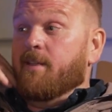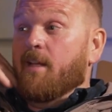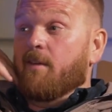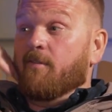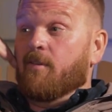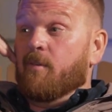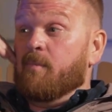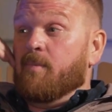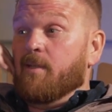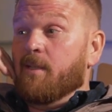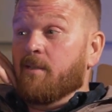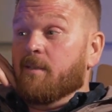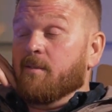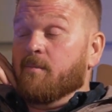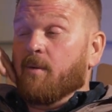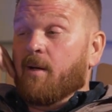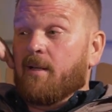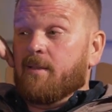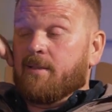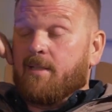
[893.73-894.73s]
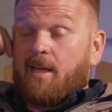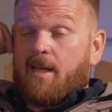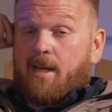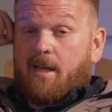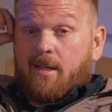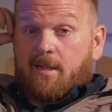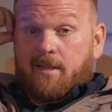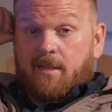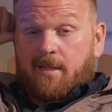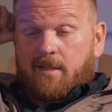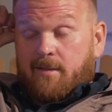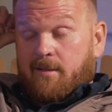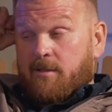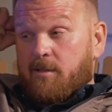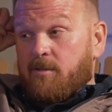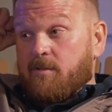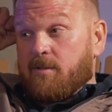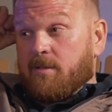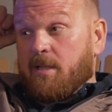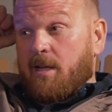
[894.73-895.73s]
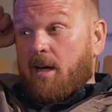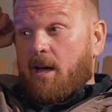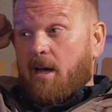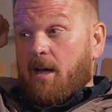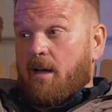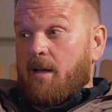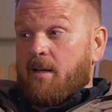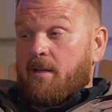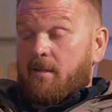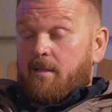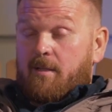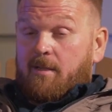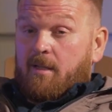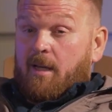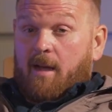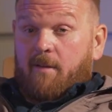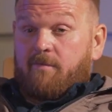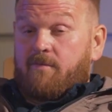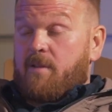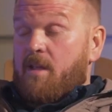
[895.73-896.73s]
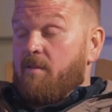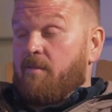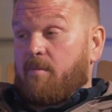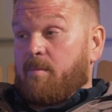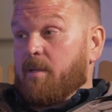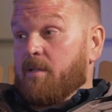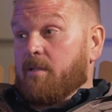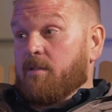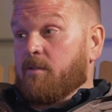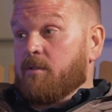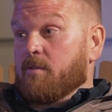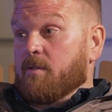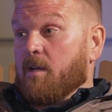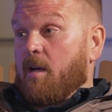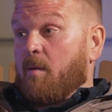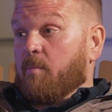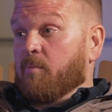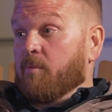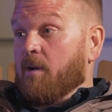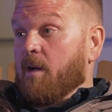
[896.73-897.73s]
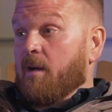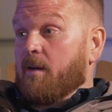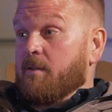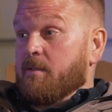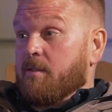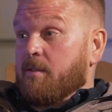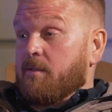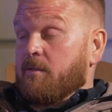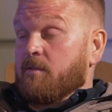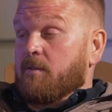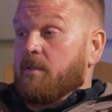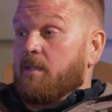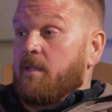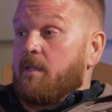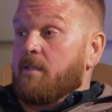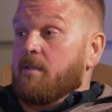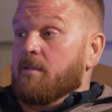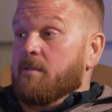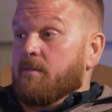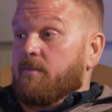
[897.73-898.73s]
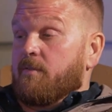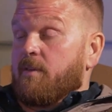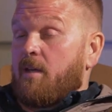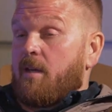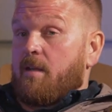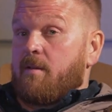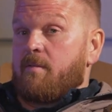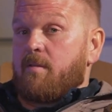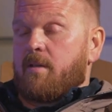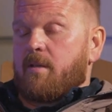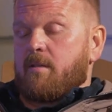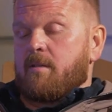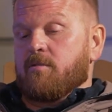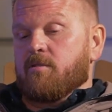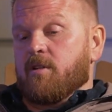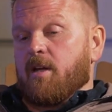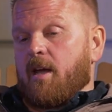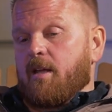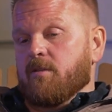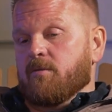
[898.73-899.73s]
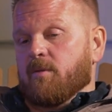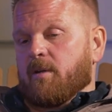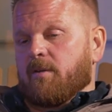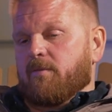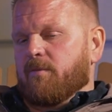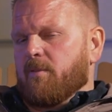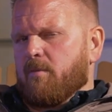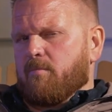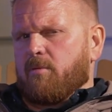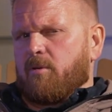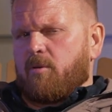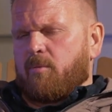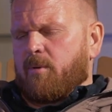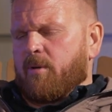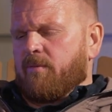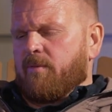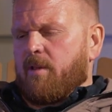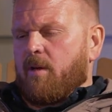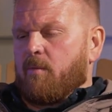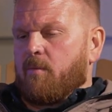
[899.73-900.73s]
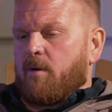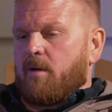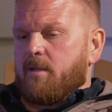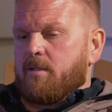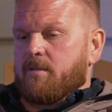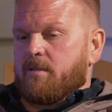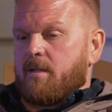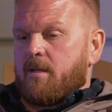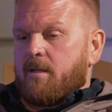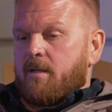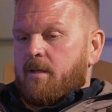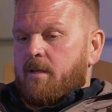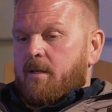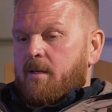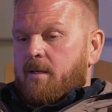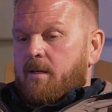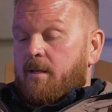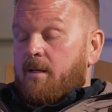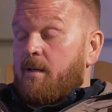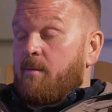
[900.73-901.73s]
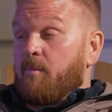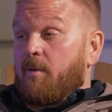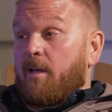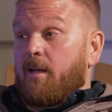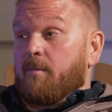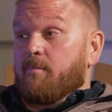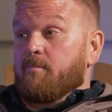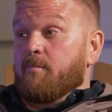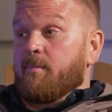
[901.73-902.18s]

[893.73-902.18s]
never been to Montana and Utah, I've never been to Utah prior to Keaton's event in January, February, whenever that was. And, like,